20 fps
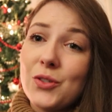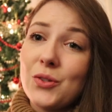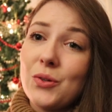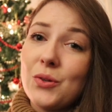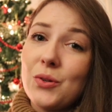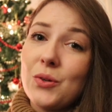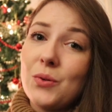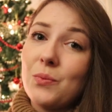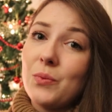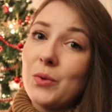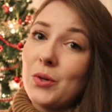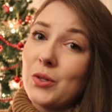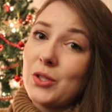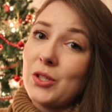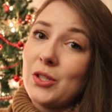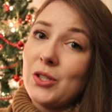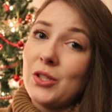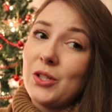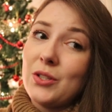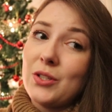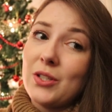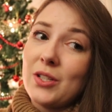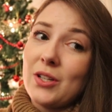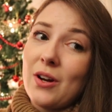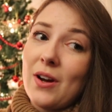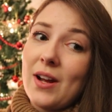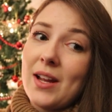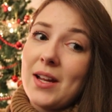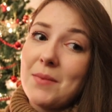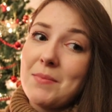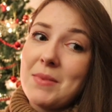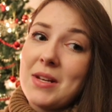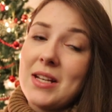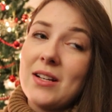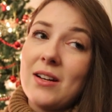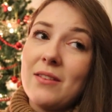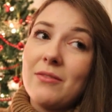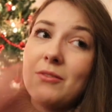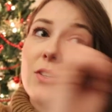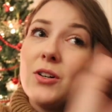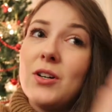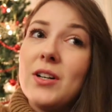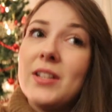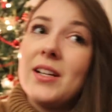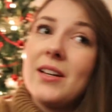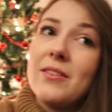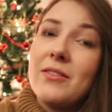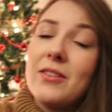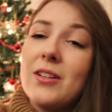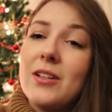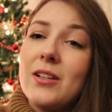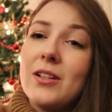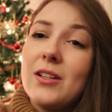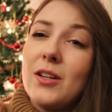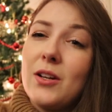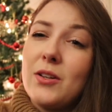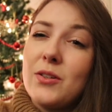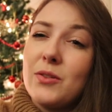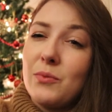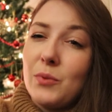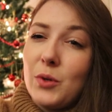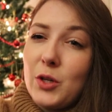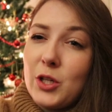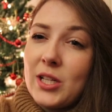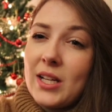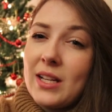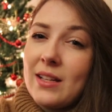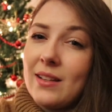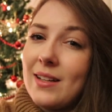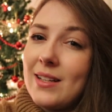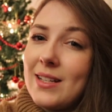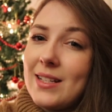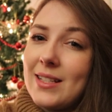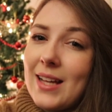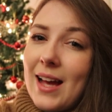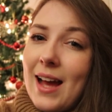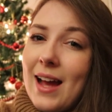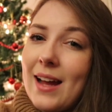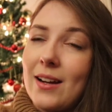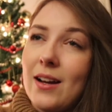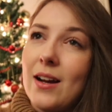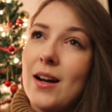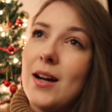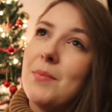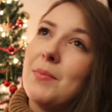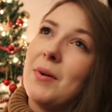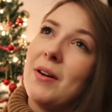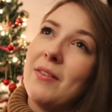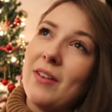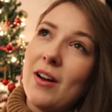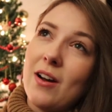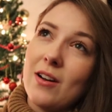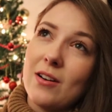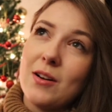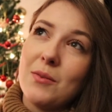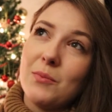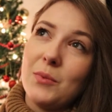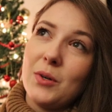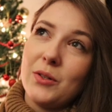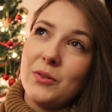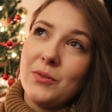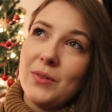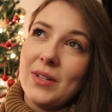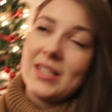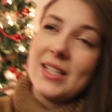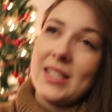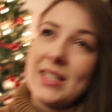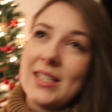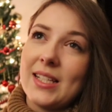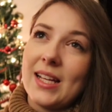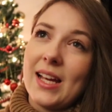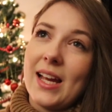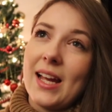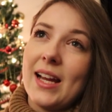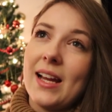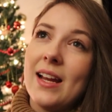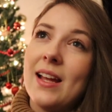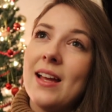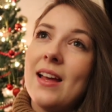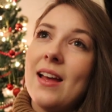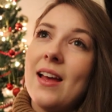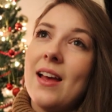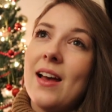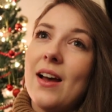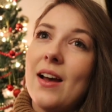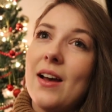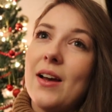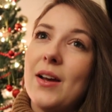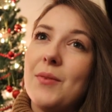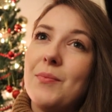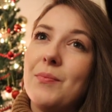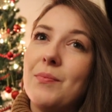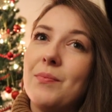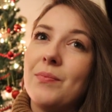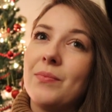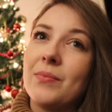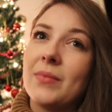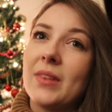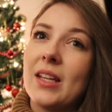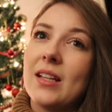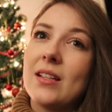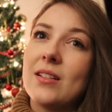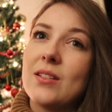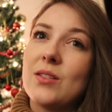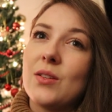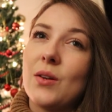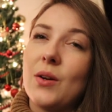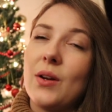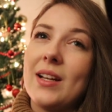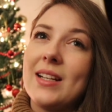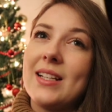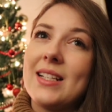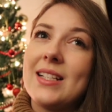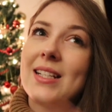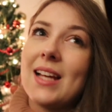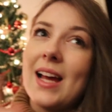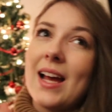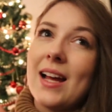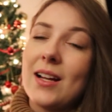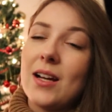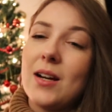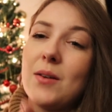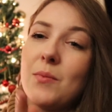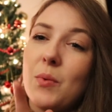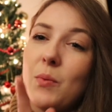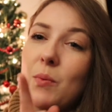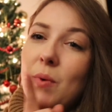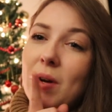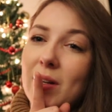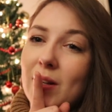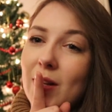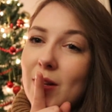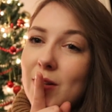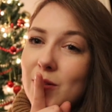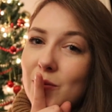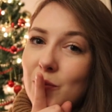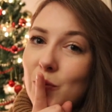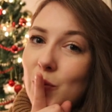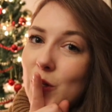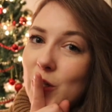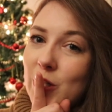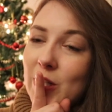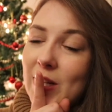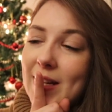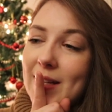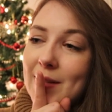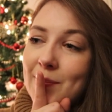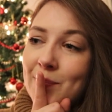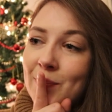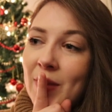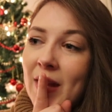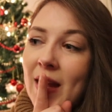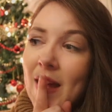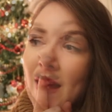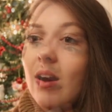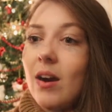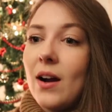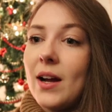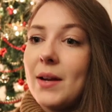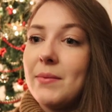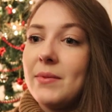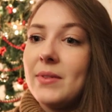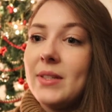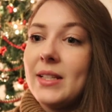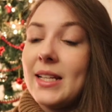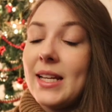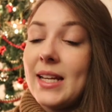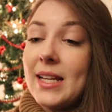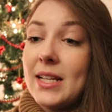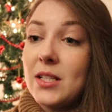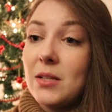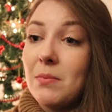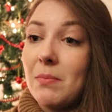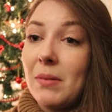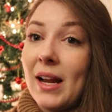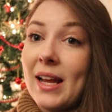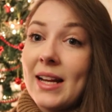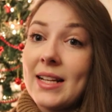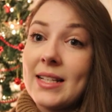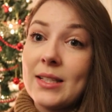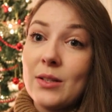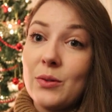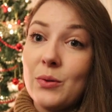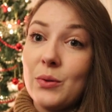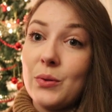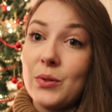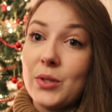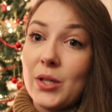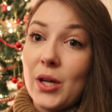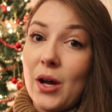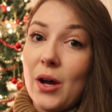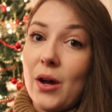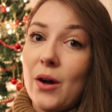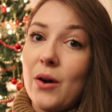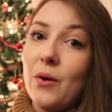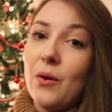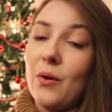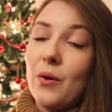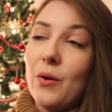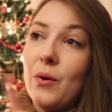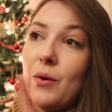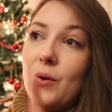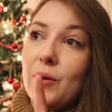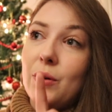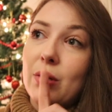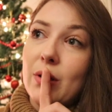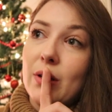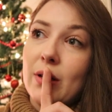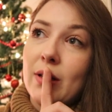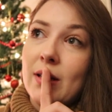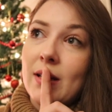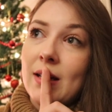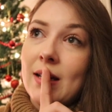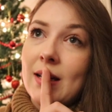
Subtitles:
sure what to do tonight. I mean, I've got another load of washing that I need to hang up. I've hung up one already today, so I need to hang up one load of washing. I need to place an order on